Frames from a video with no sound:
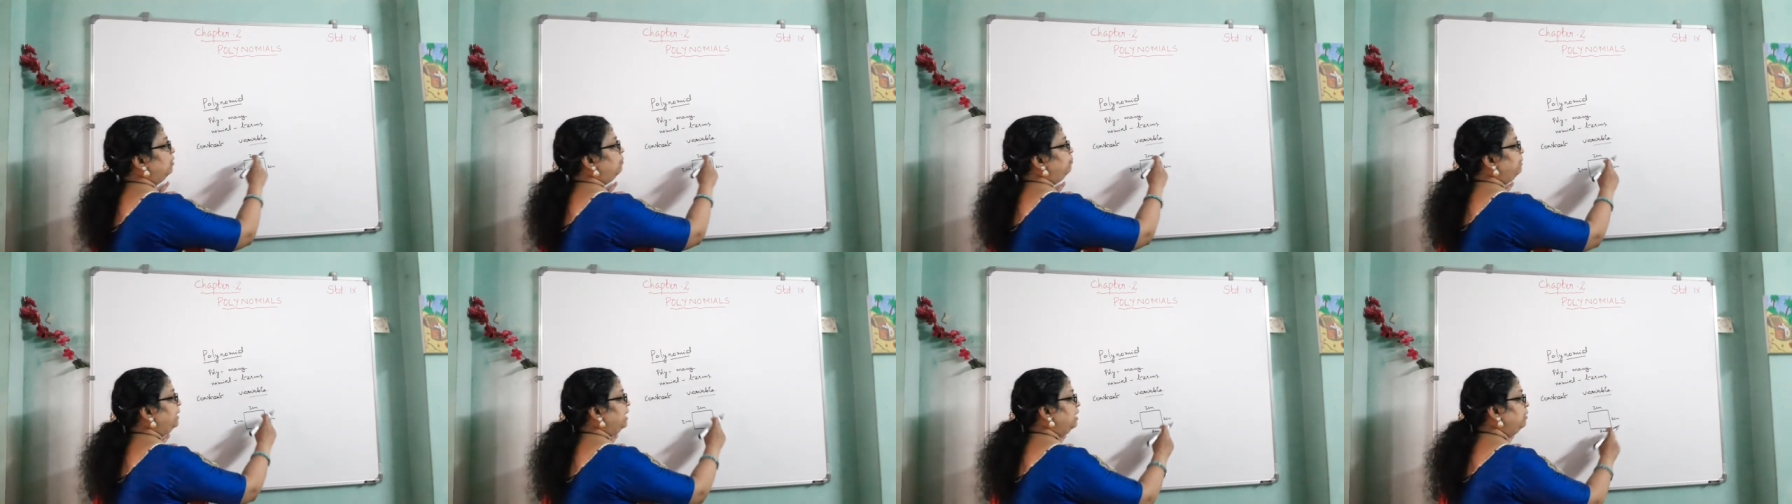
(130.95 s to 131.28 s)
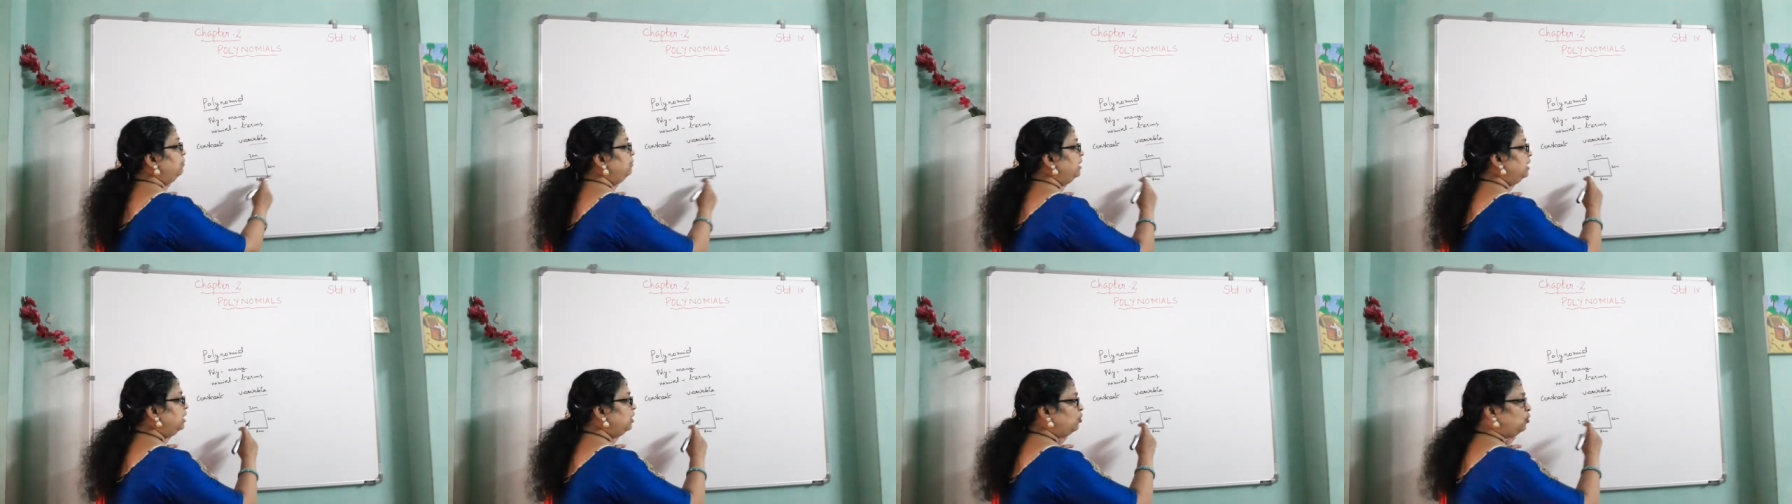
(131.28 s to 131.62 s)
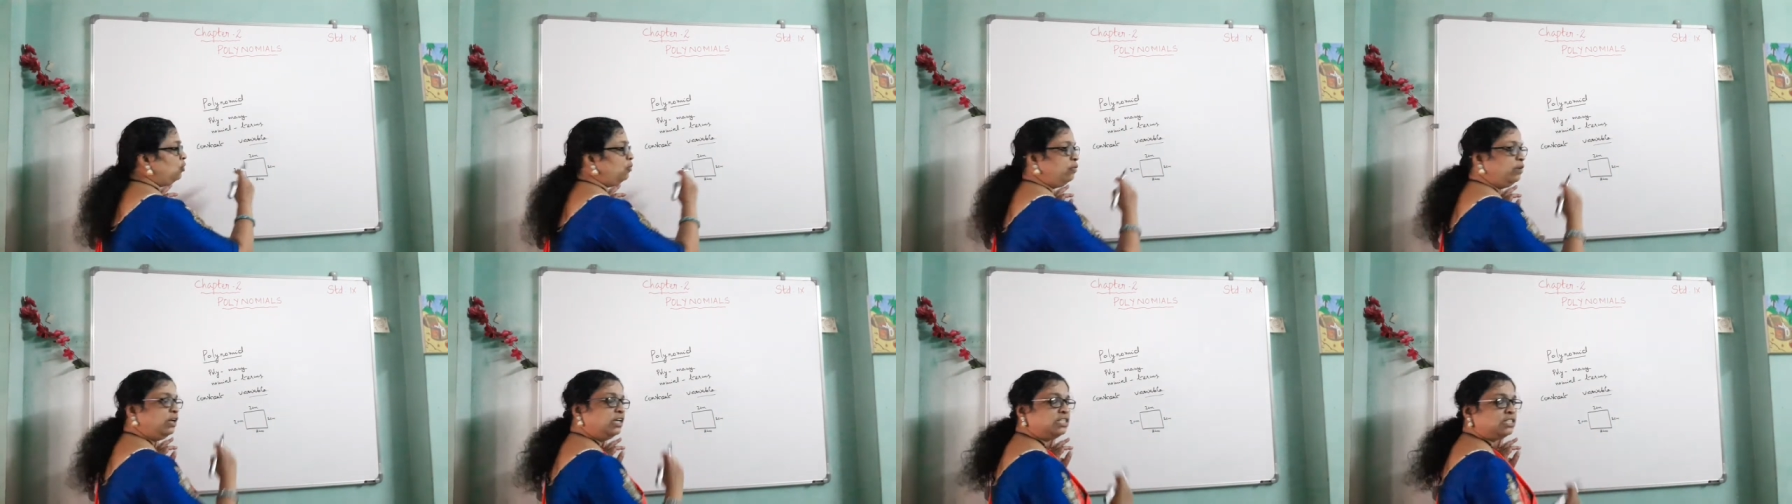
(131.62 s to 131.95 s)
perimeter
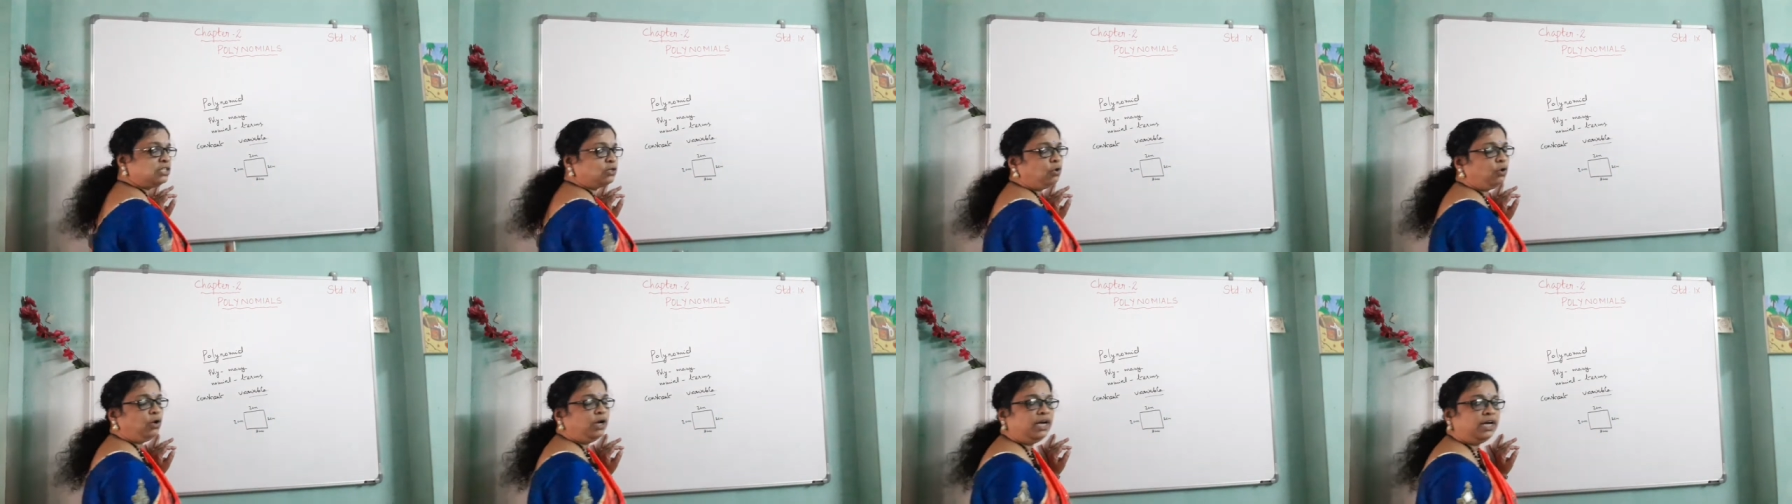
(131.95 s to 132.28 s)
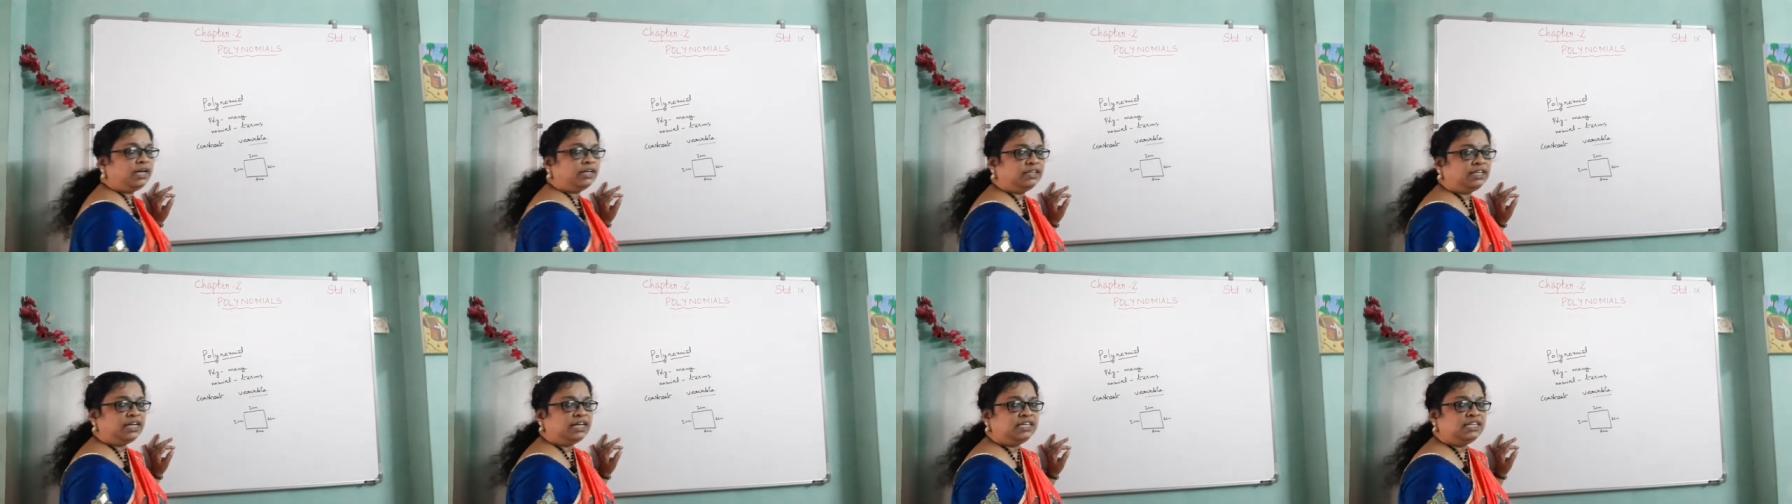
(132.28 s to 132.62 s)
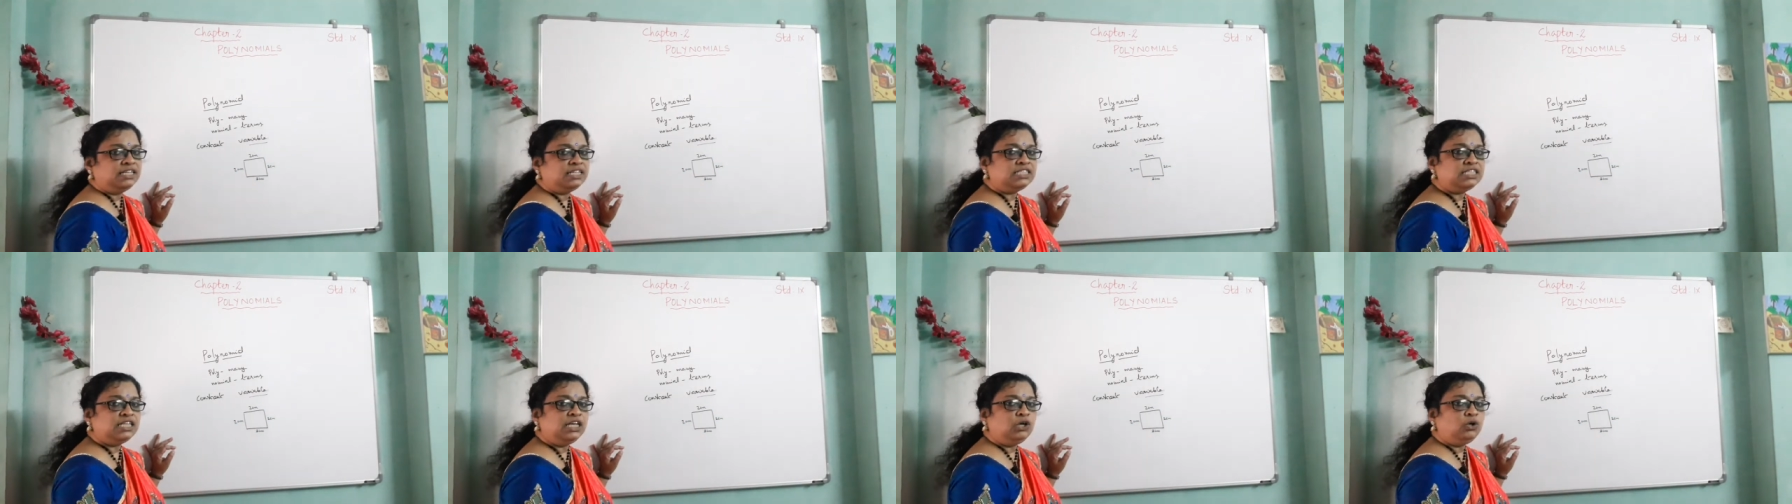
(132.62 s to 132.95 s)
of a square, that
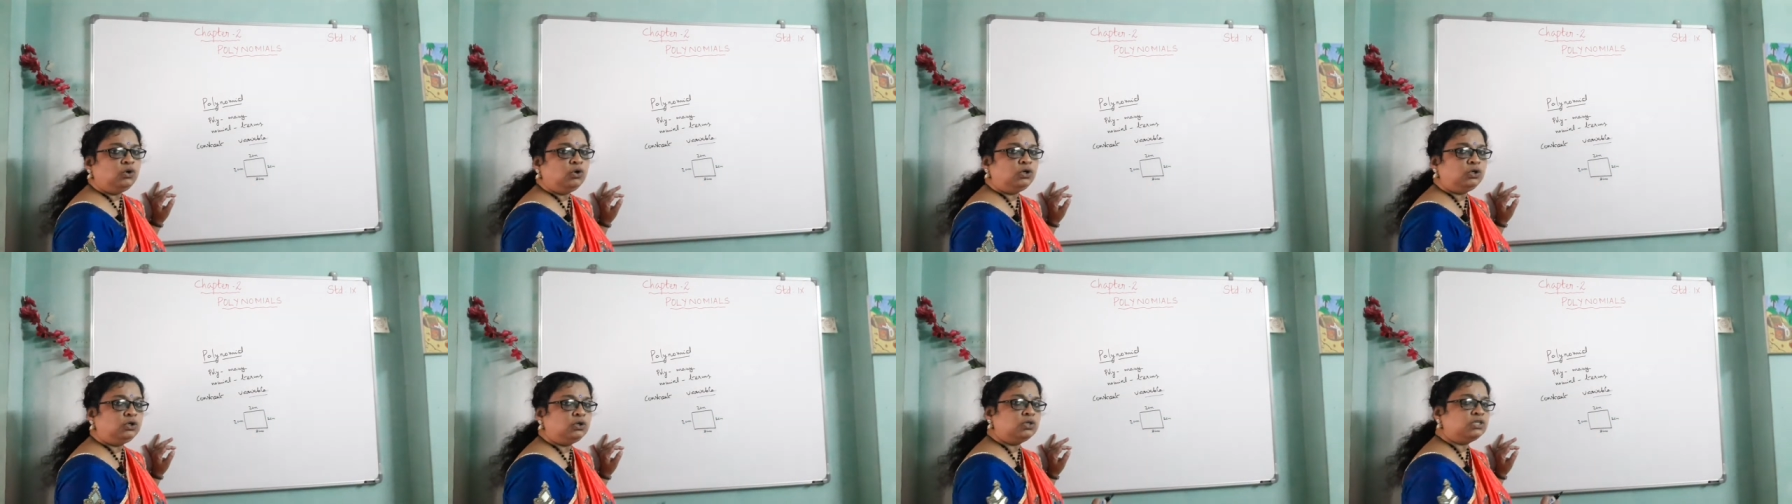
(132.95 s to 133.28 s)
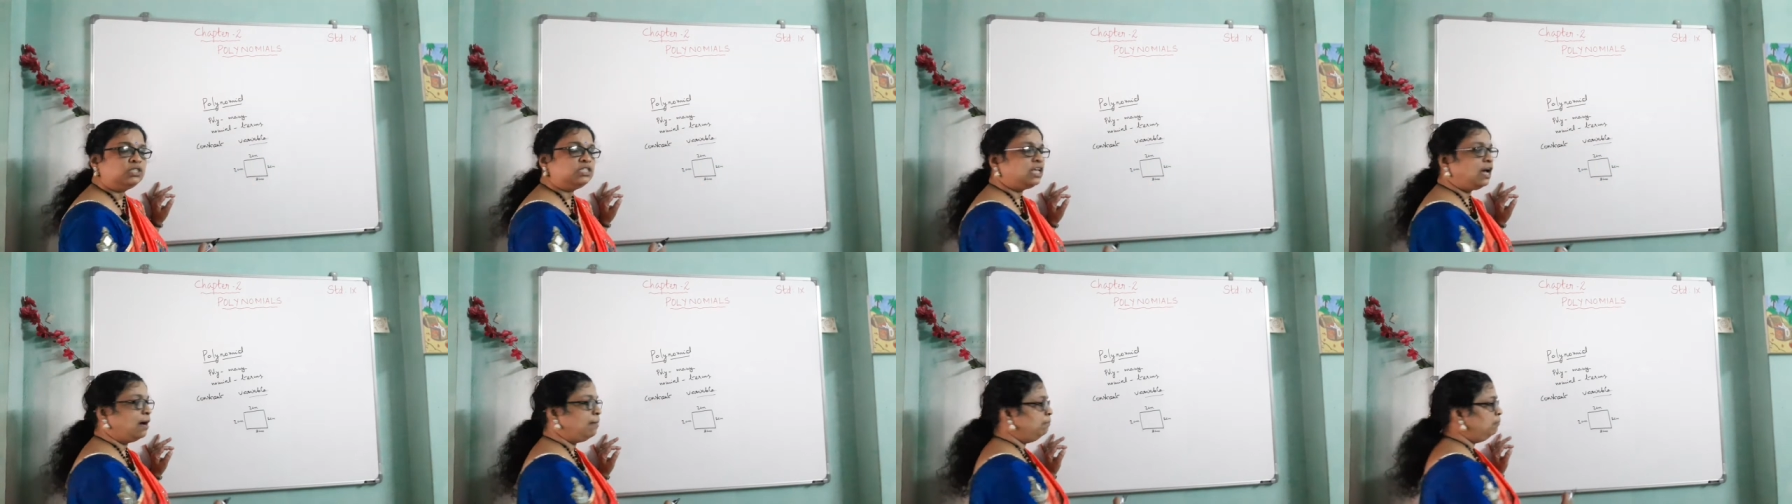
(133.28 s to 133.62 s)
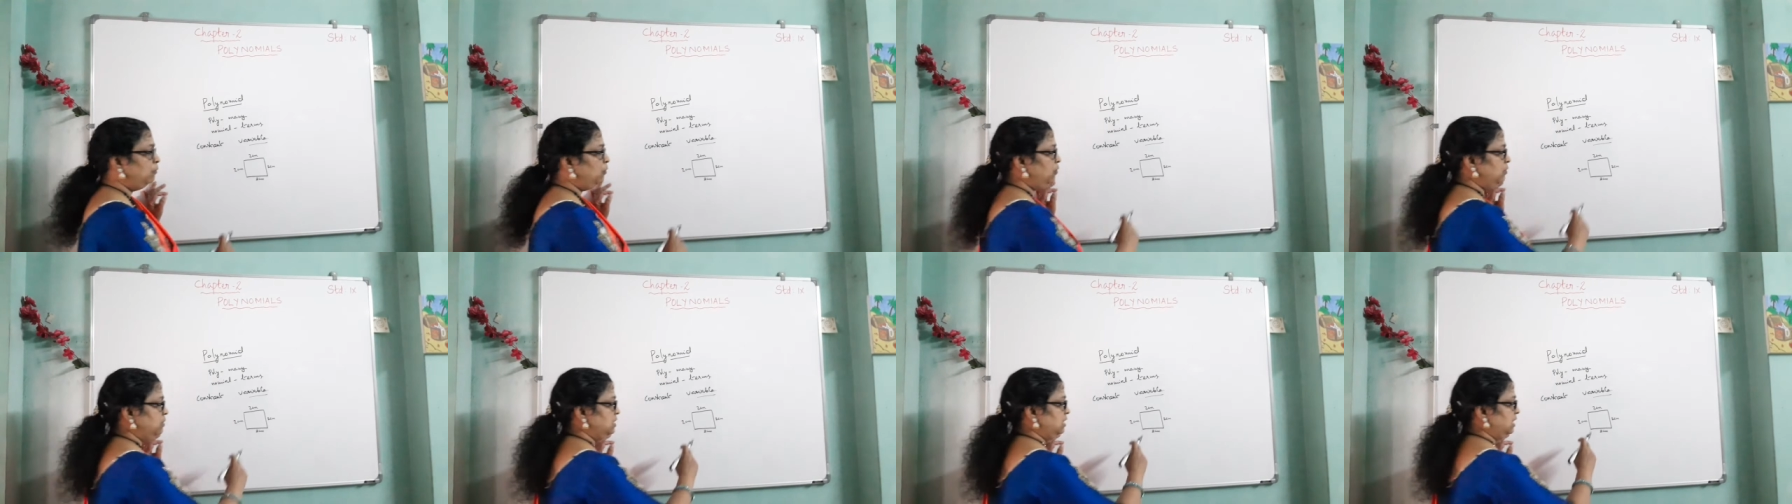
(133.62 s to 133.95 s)
is equal to
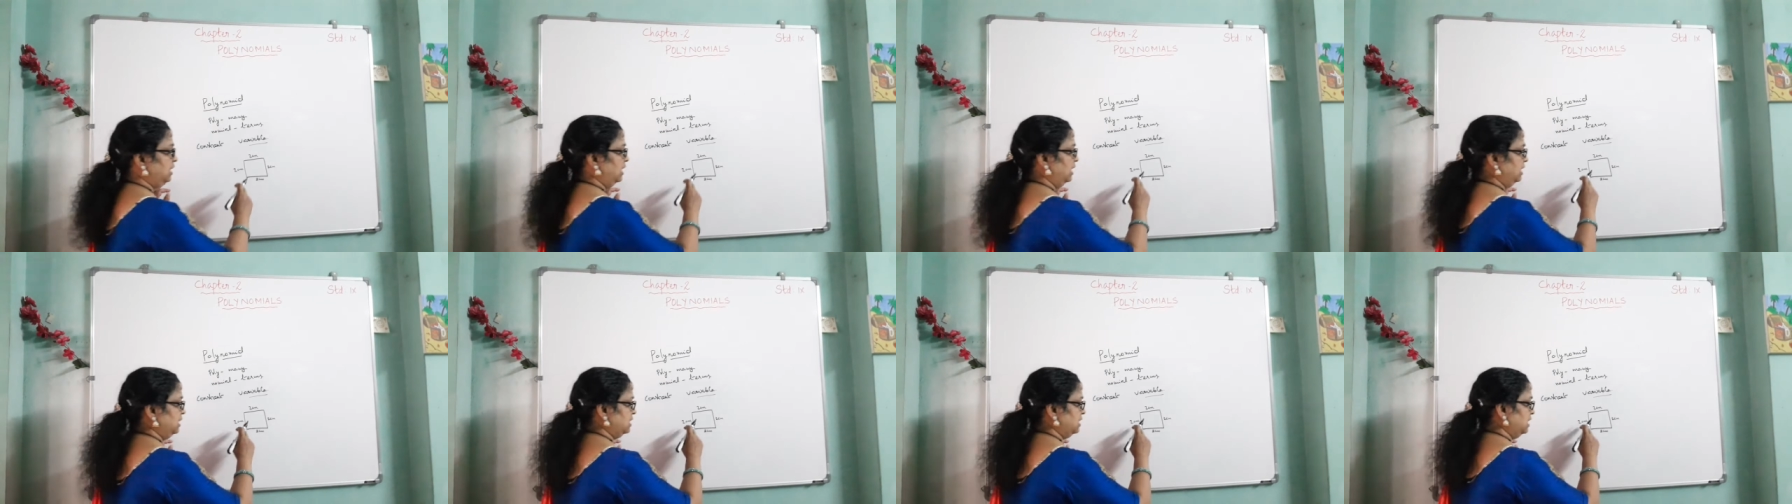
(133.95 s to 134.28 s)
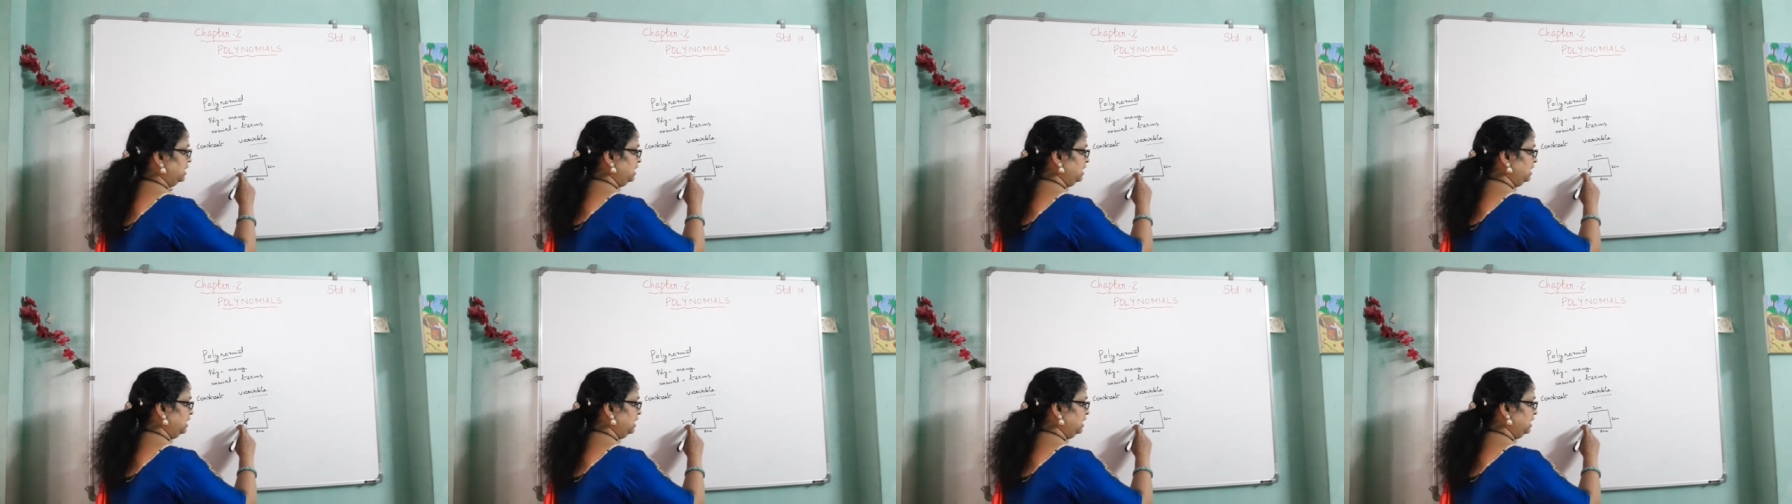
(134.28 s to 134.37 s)
sum of sides,